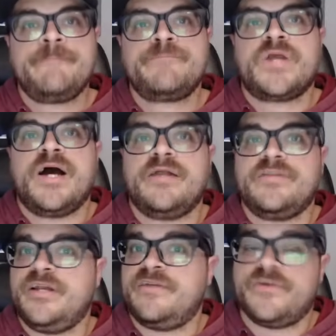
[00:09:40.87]
The
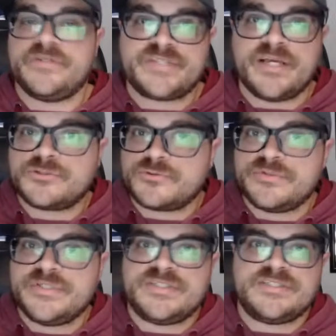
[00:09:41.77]
NFL schedule
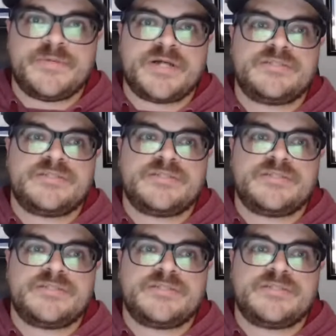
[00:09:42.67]
release is about